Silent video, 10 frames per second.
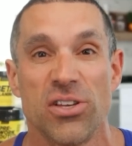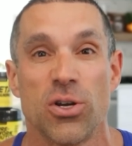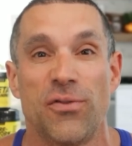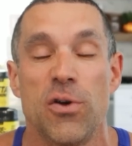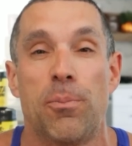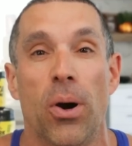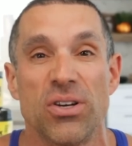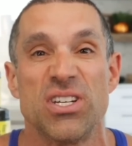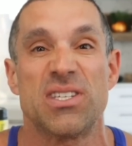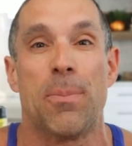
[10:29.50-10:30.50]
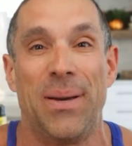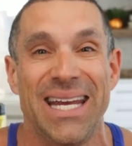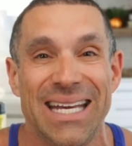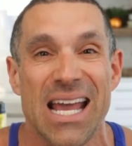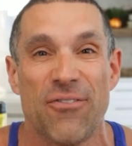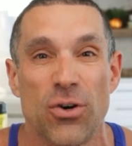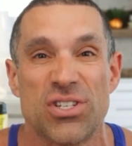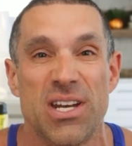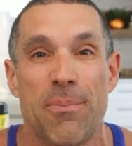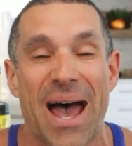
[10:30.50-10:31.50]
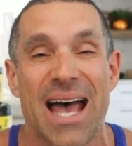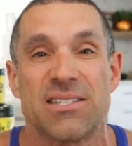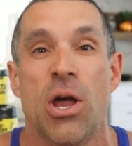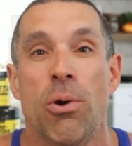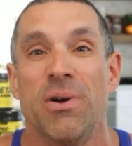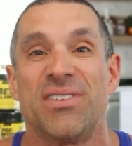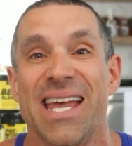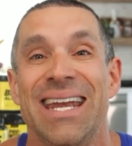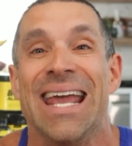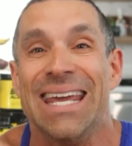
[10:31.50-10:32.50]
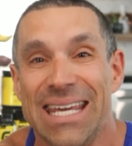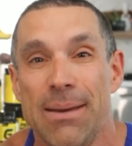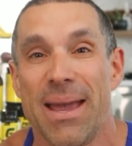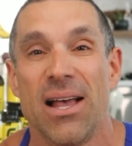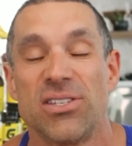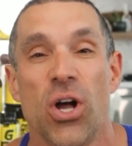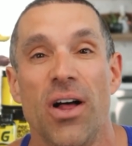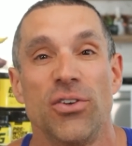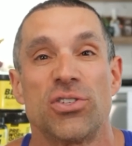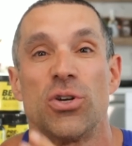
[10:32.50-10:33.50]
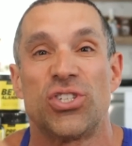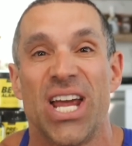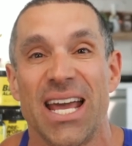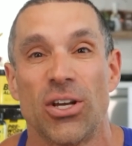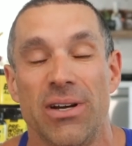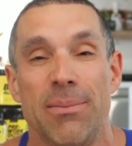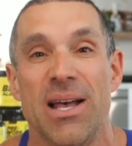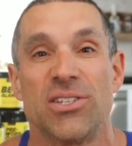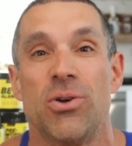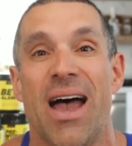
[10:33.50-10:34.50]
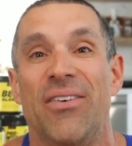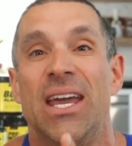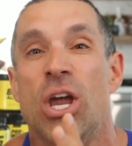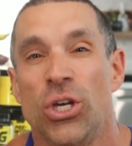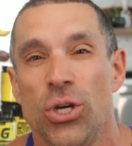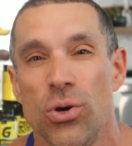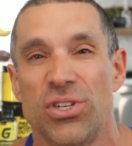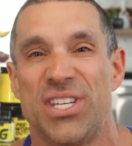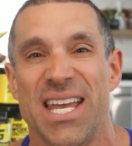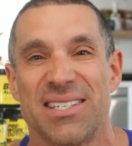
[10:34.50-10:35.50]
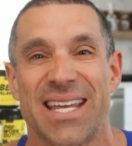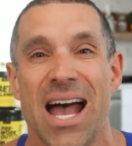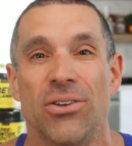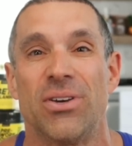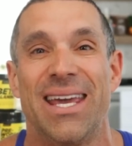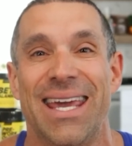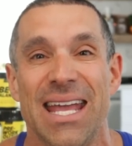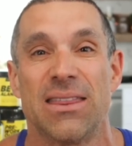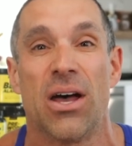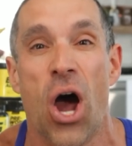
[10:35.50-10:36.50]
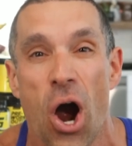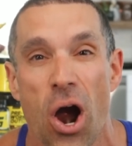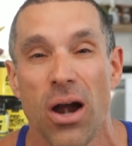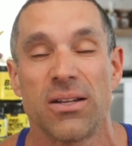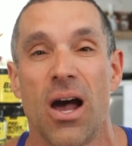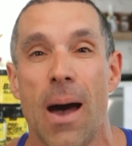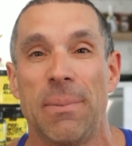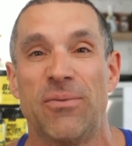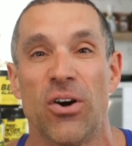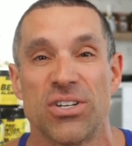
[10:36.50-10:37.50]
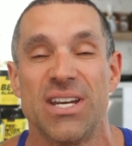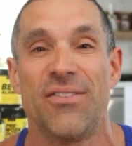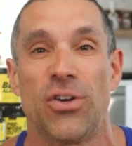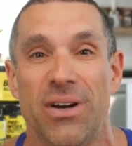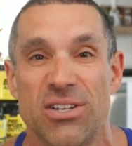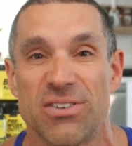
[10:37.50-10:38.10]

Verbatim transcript: Also, if you purchase the PDF version in the past, we've sent emails to all of you. So check your emails. You have a huge discount. You can get the hard copy version if you're